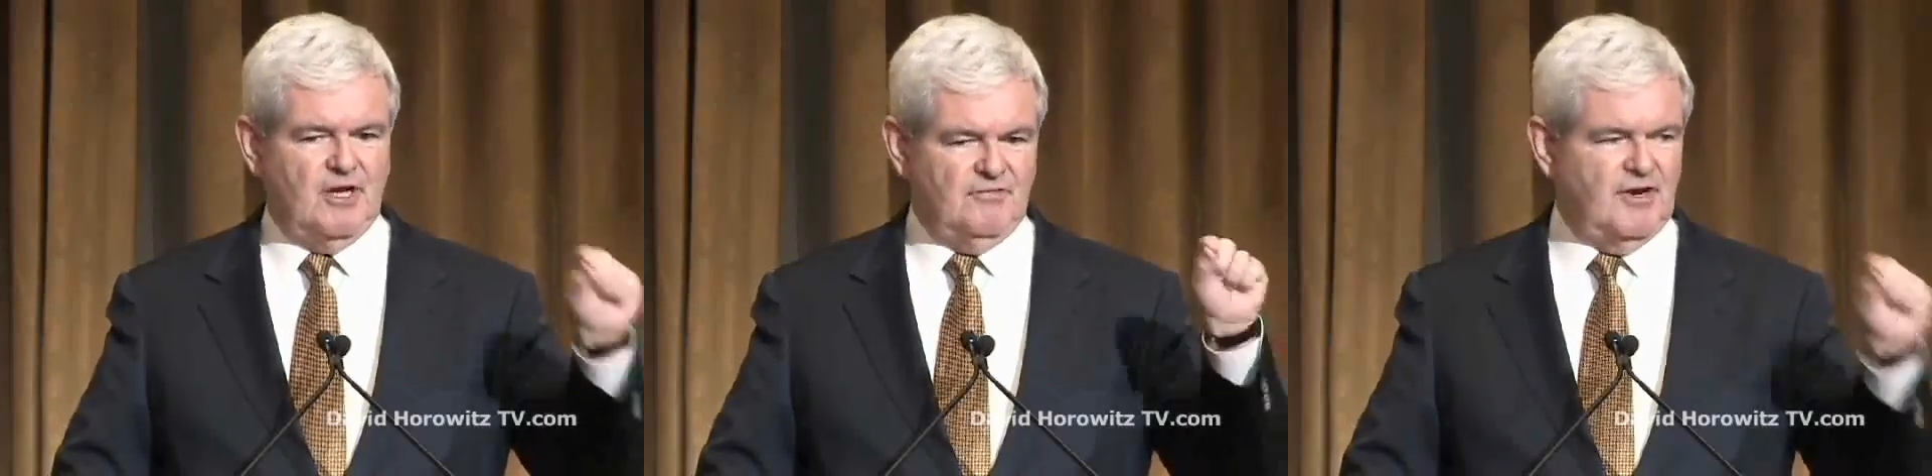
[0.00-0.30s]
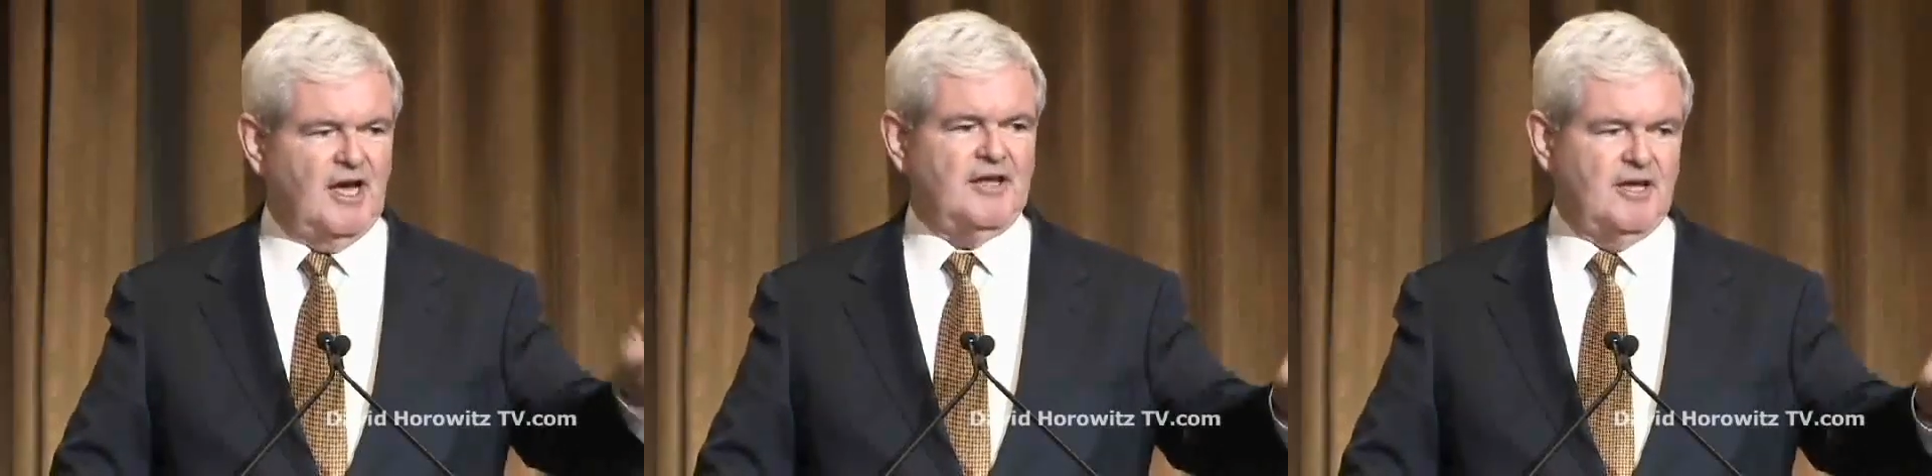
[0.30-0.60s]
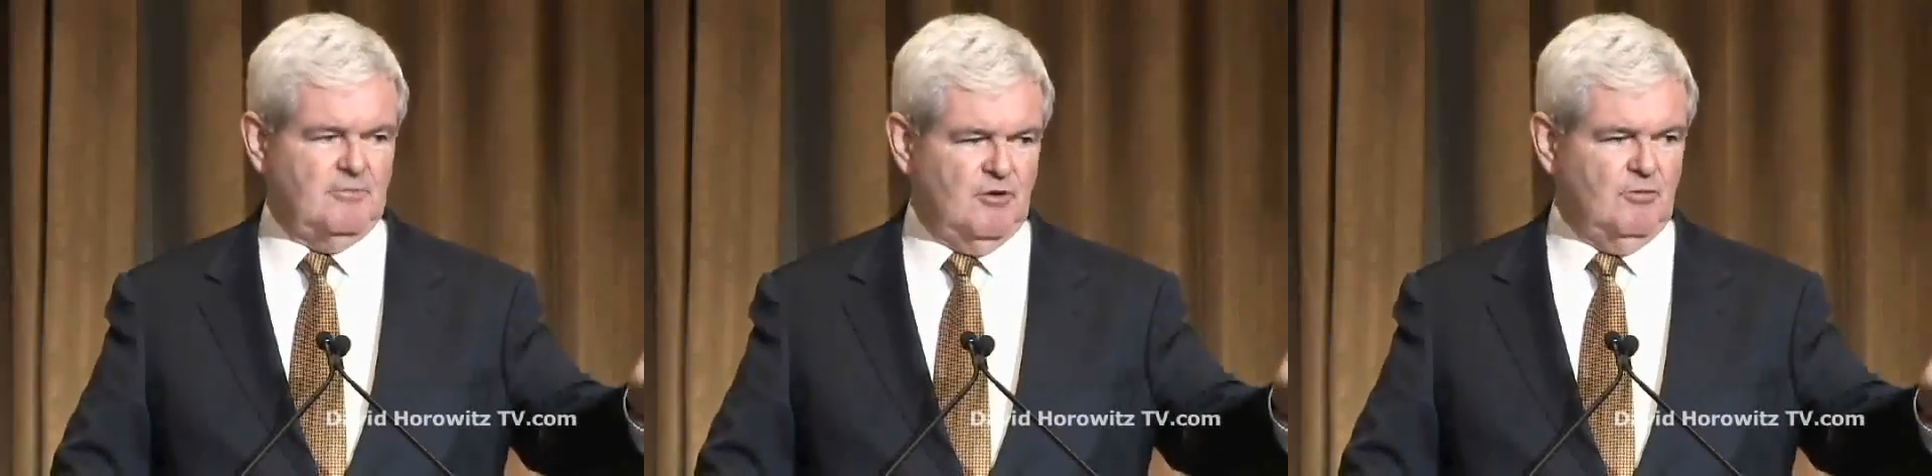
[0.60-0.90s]
have not
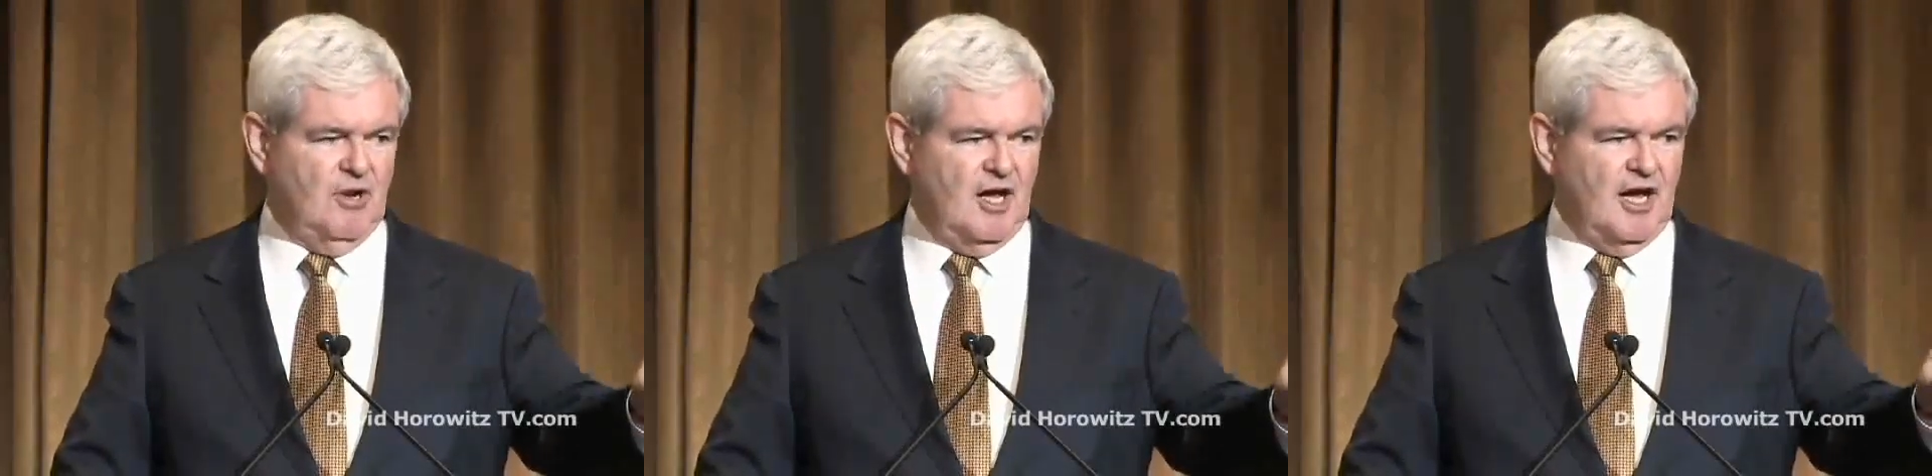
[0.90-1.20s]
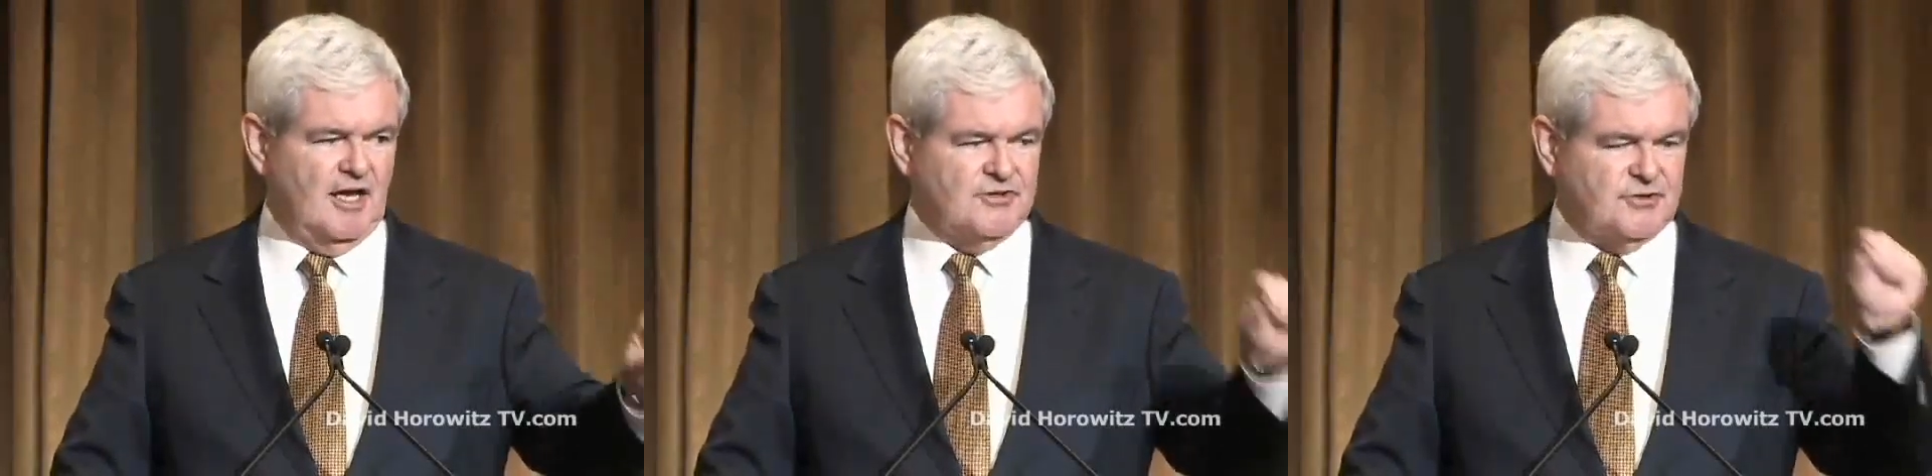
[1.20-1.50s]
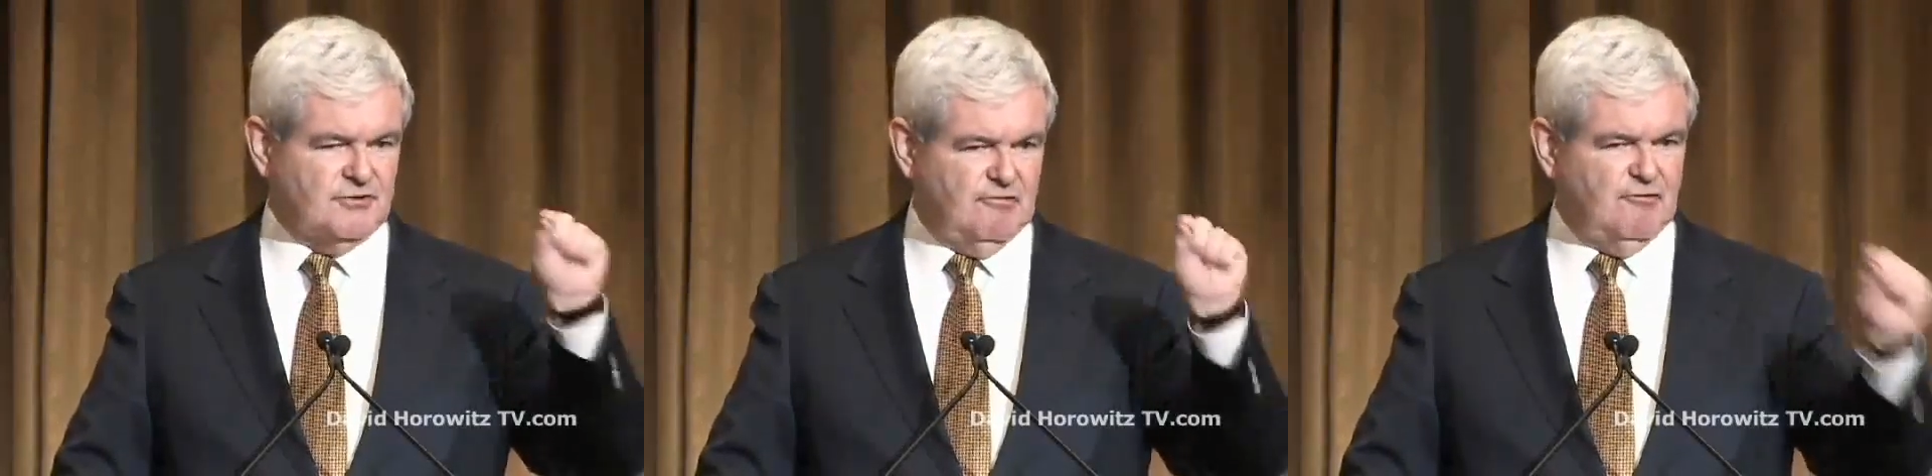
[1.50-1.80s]
yet mobilized
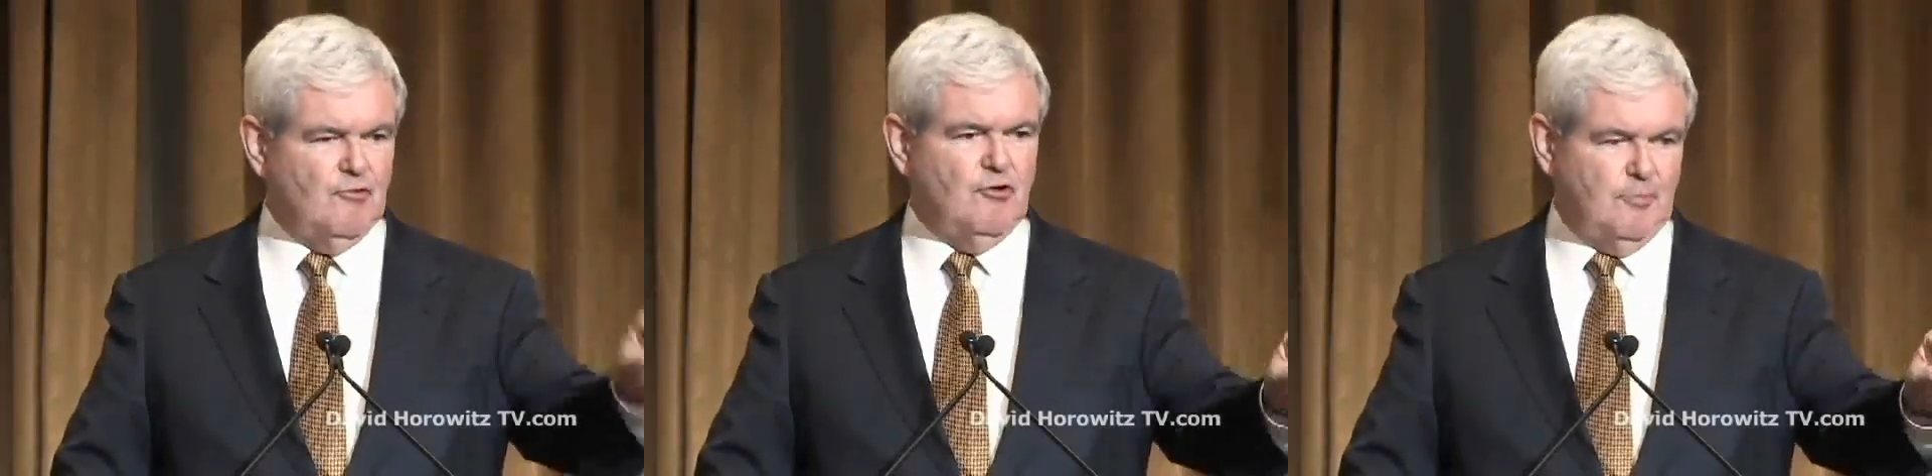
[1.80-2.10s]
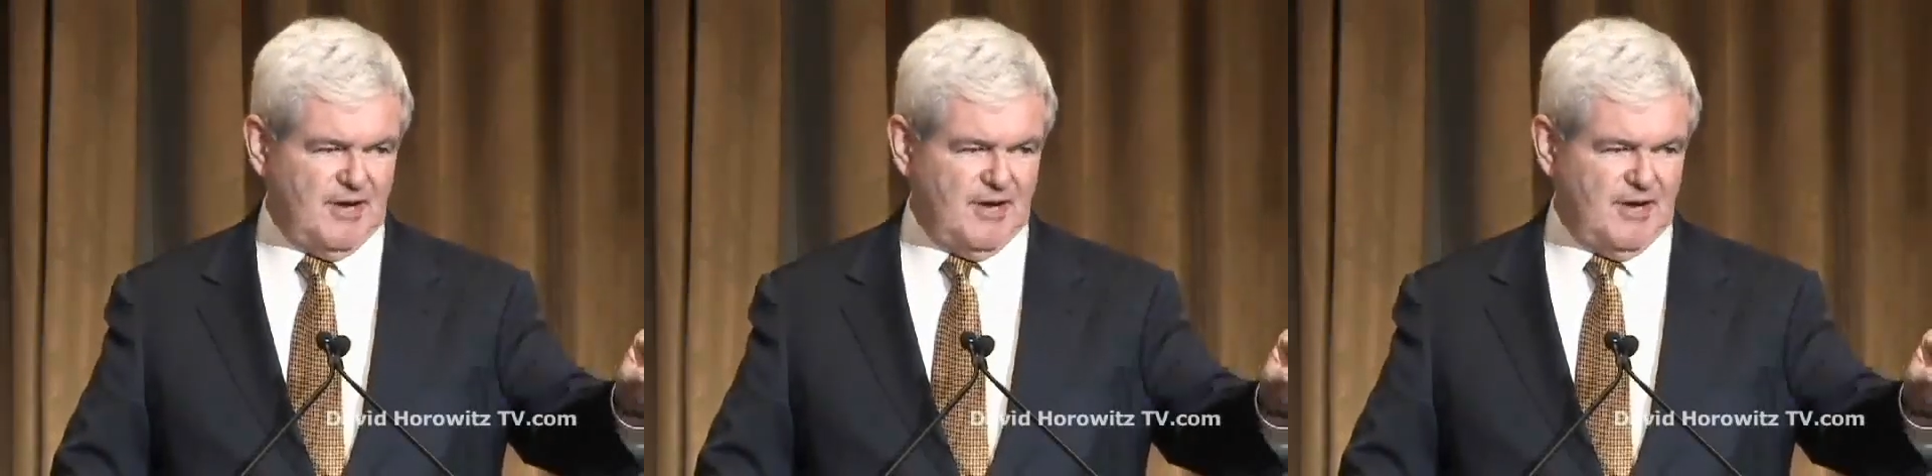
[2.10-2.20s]
to the full